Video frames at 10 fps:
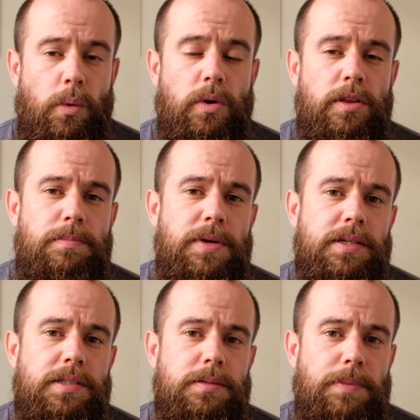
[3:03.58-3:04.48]
One of the
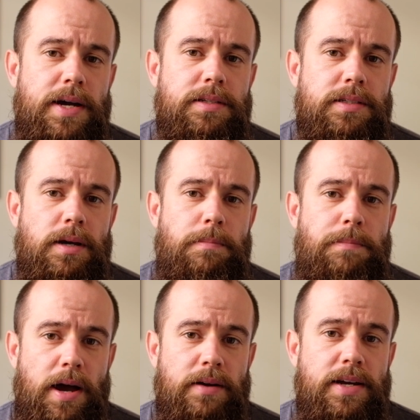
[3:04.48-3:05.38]
biggest debates
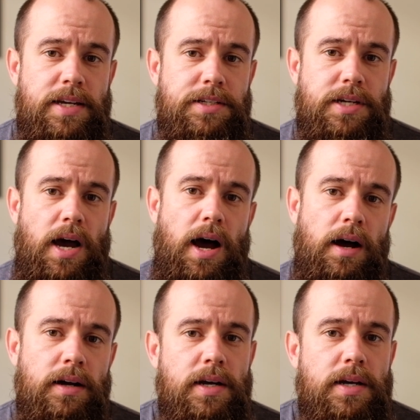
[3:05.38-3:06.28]
about each
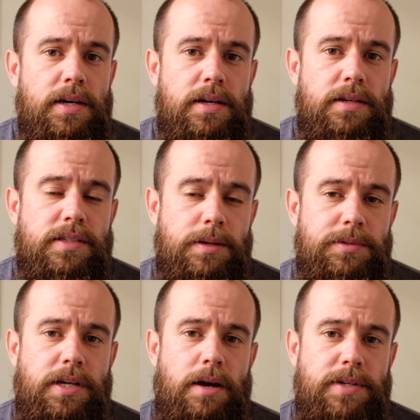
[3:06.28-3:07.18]
car
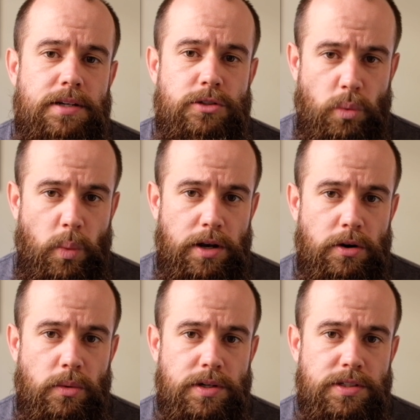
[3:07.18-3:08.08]
seems to come down to wind
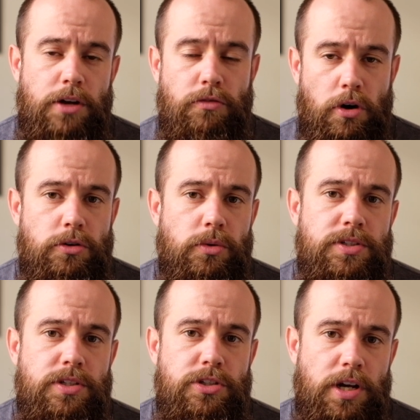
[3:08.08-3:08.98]
noise and road
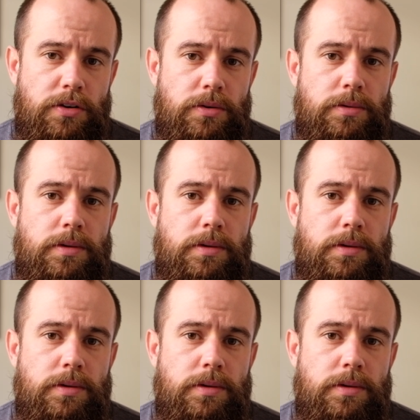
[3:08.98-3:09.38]
noise in general.